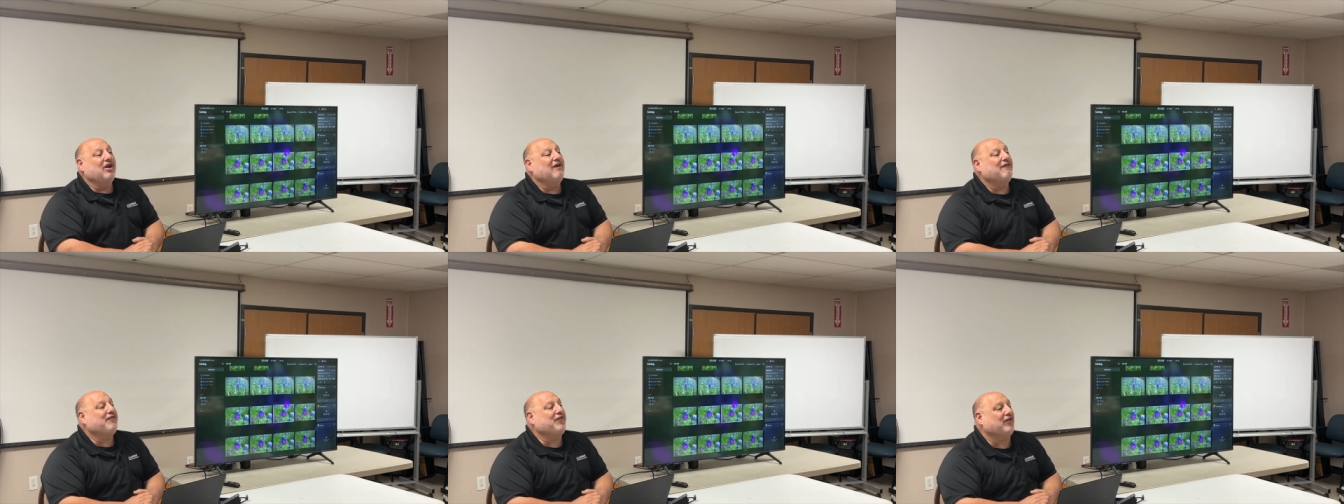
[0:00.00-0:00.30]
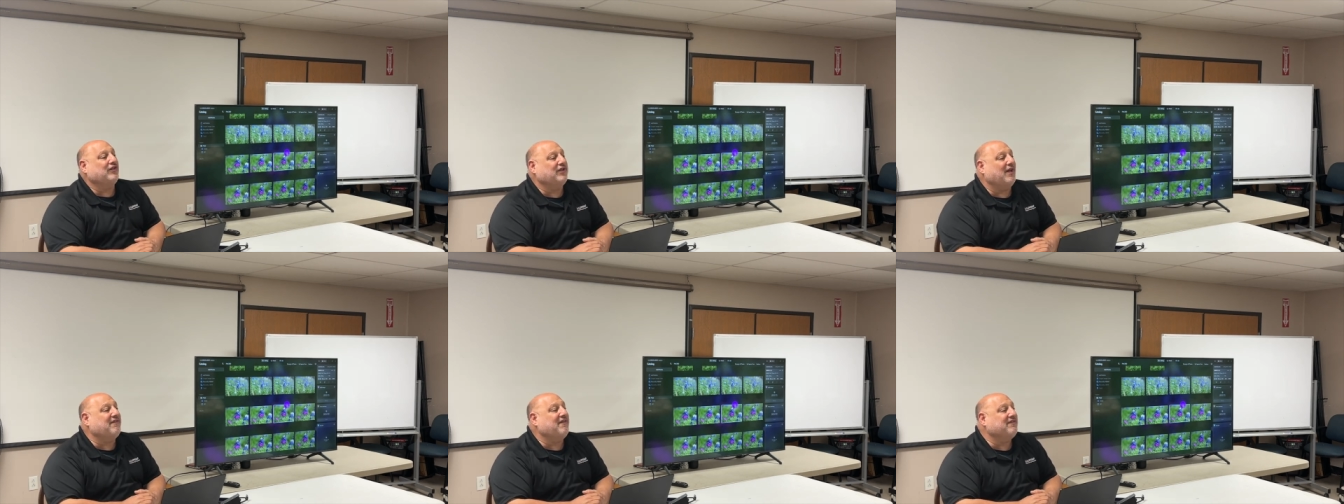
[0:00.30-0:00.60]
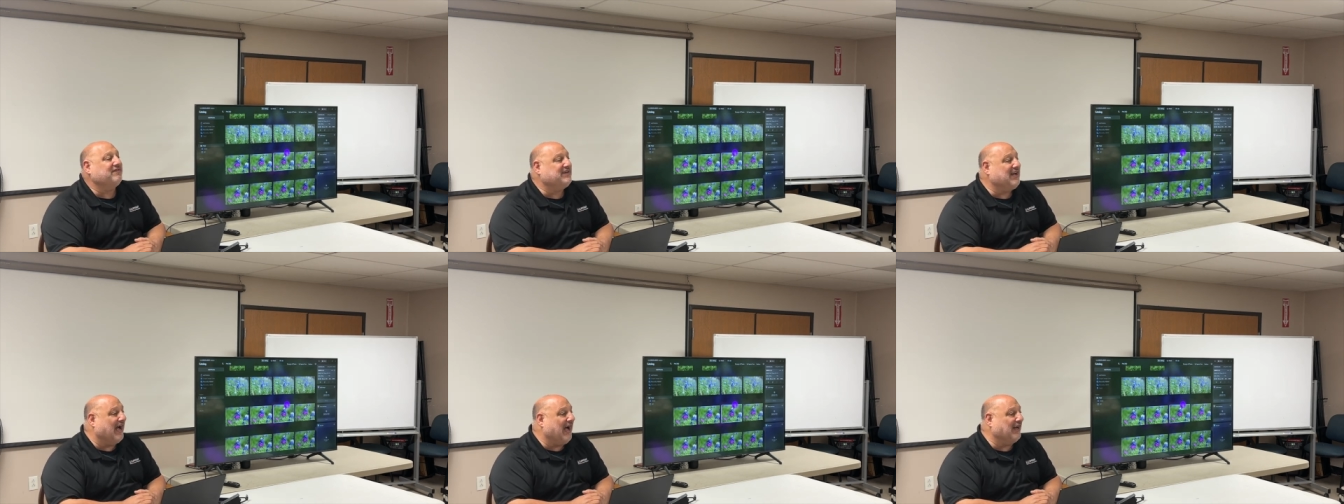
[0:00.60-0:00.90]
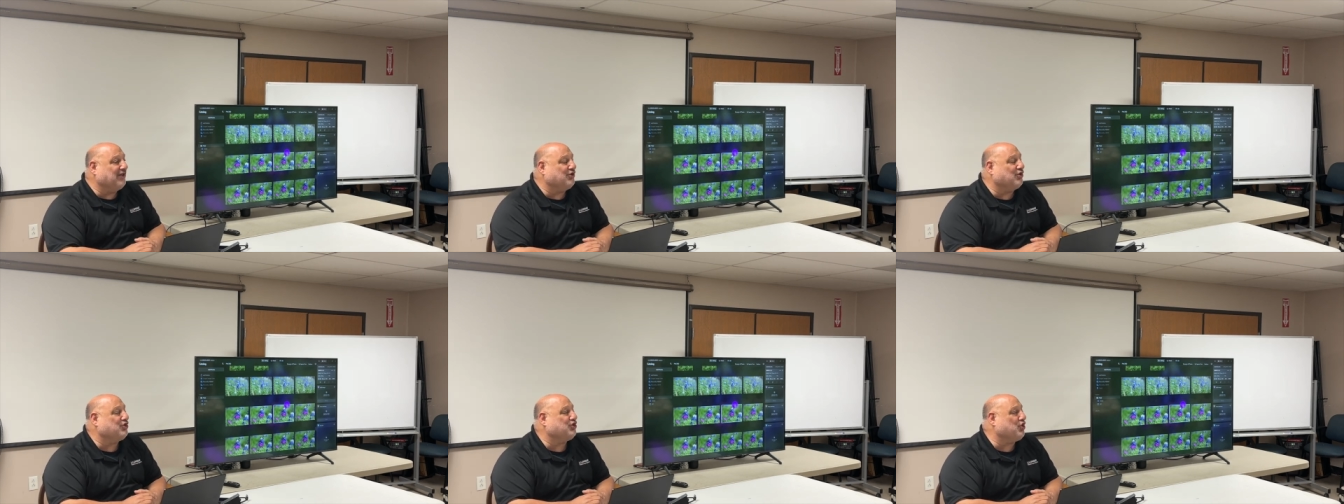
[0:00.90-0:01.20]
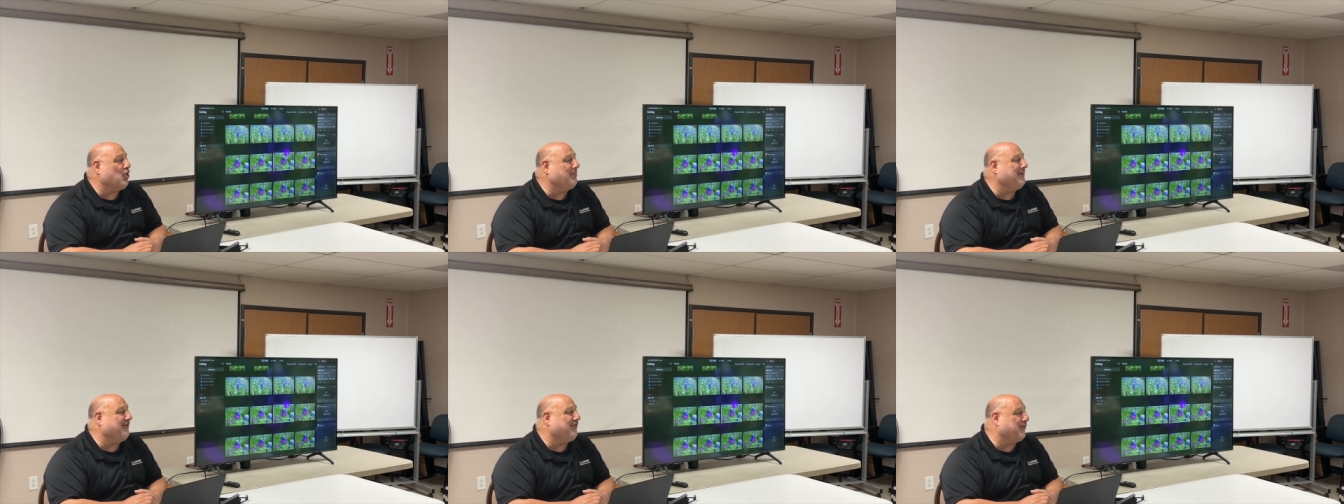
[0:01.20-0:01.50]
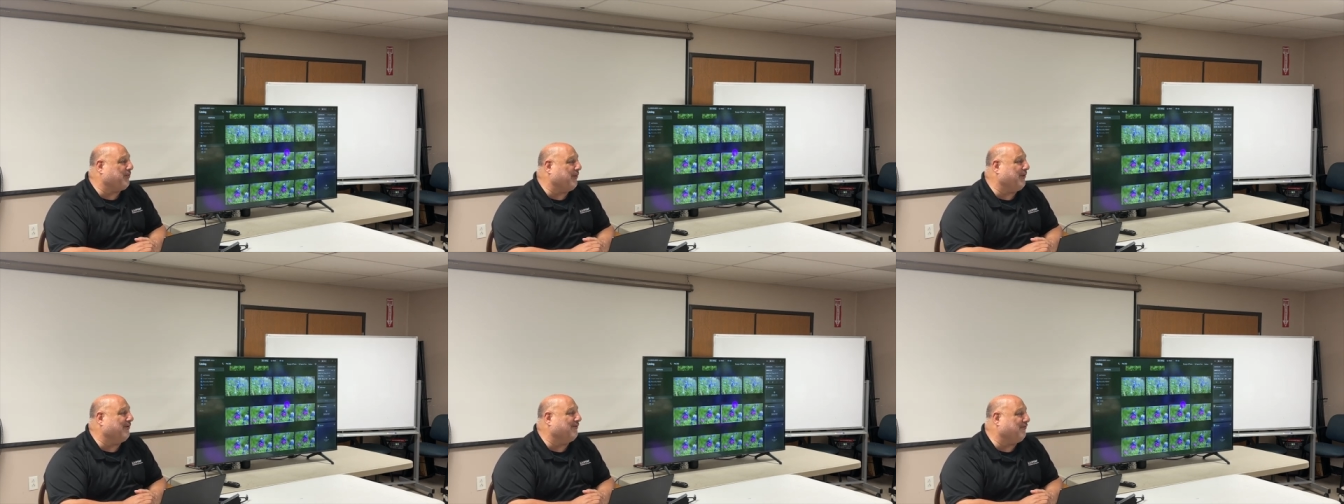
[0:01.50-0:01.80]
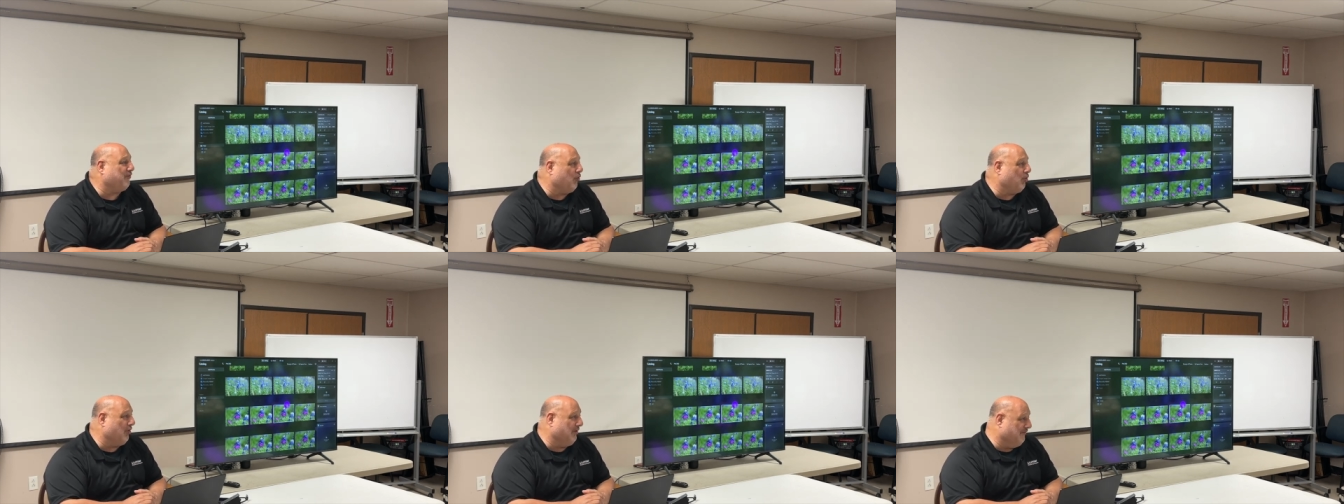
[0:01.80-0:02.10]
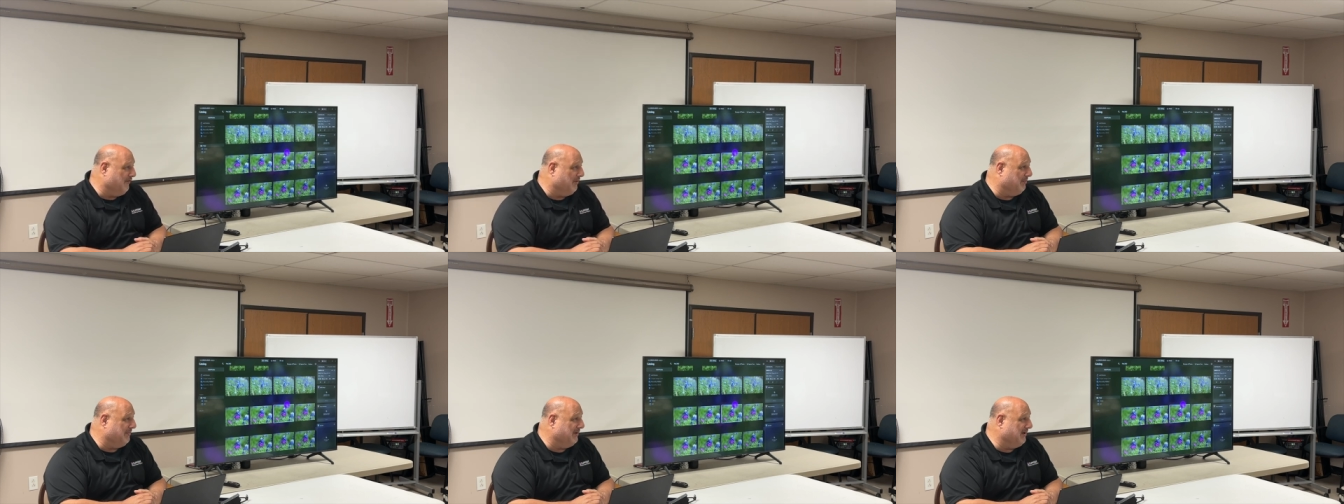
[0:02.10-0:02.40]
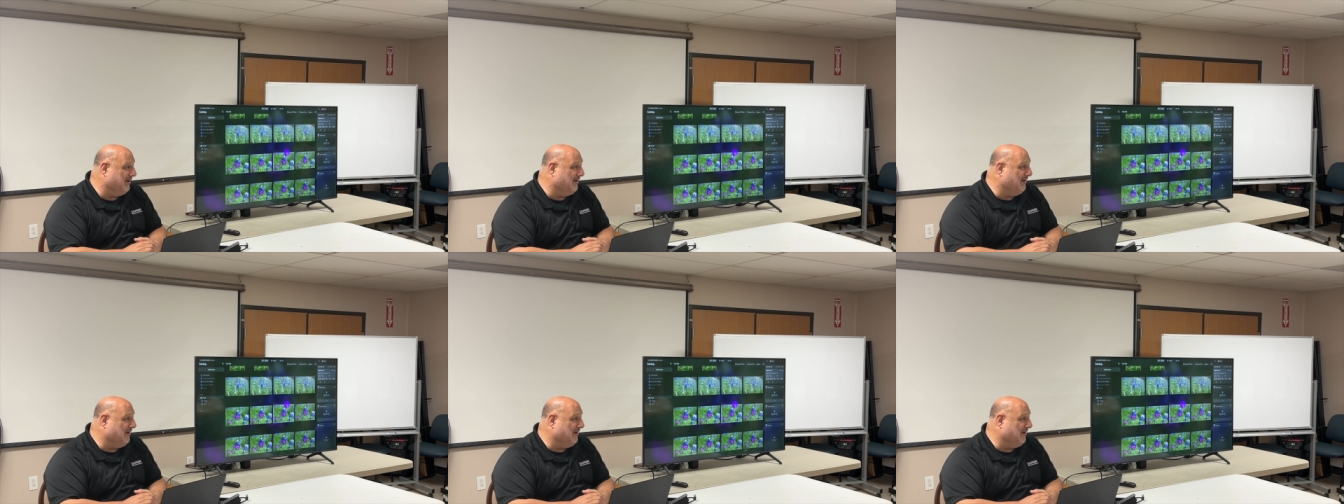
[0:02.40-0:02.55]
For the love of God, just show me three or four of them.